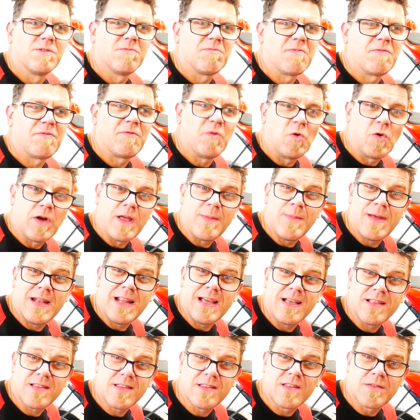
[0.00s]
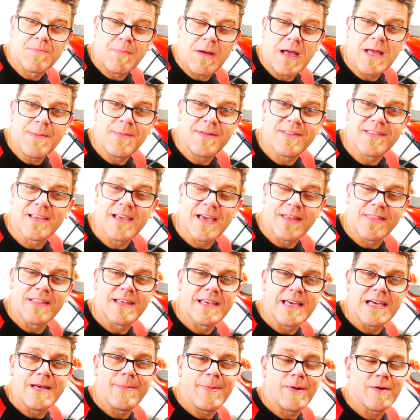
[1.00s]
40 minutes maybe to get the
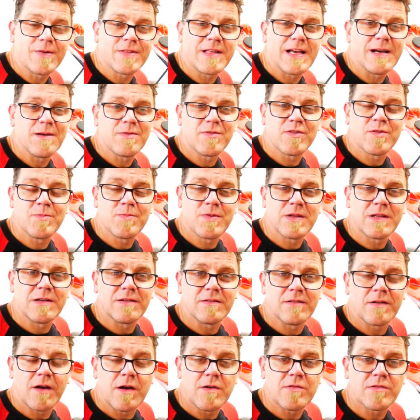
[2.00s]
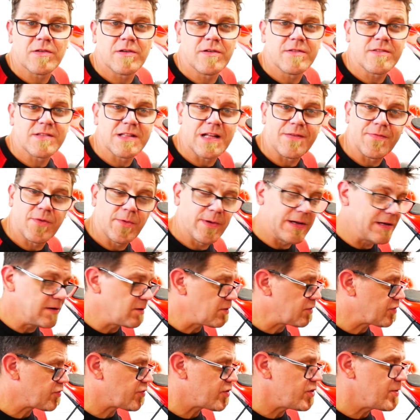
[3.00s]
gearbox out, something along those lines, to have a quick
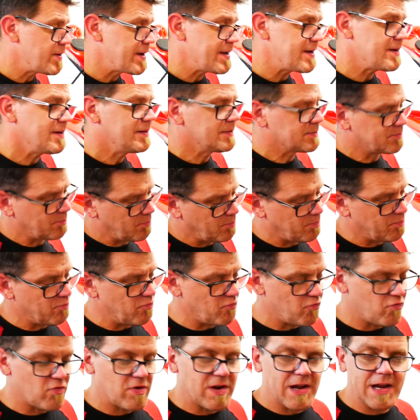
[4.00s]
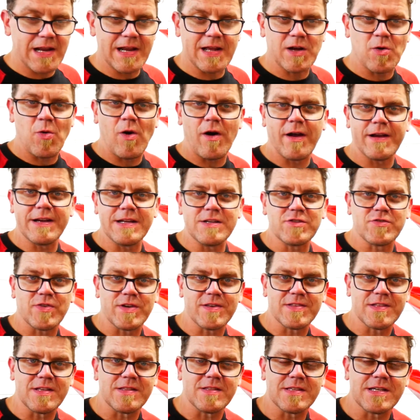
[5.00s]
look through it. Really quite an
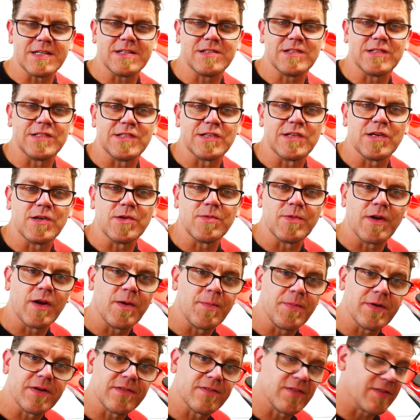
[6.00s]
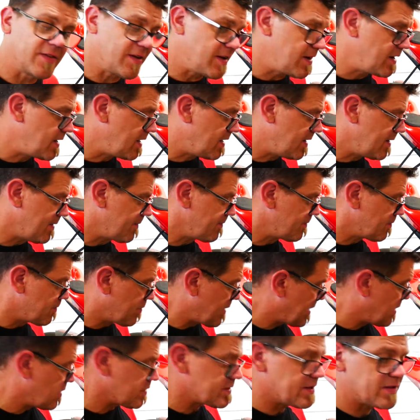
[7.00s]
interesting thing to do, you know, but
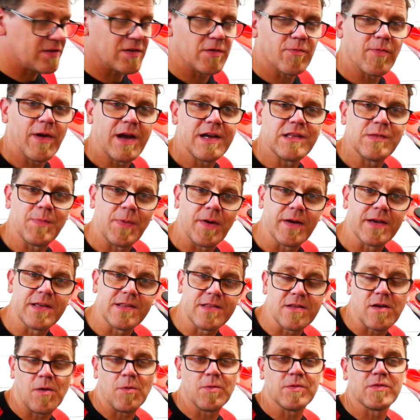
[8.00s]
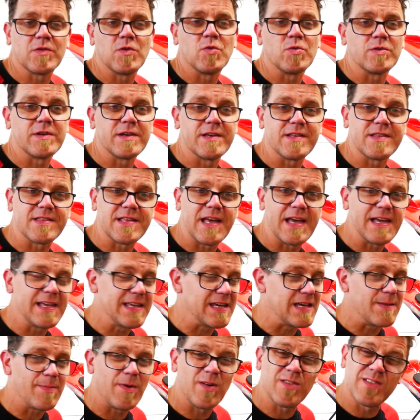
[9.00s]
because it's a race bike, it's got what's called a cassette
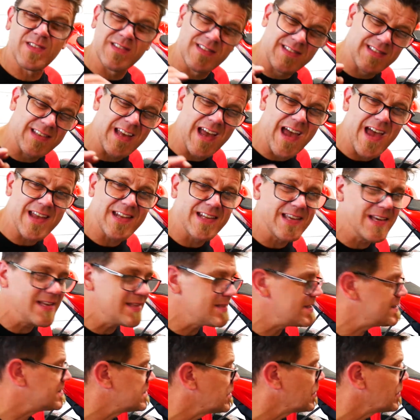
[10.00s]
gearbox, dead easy to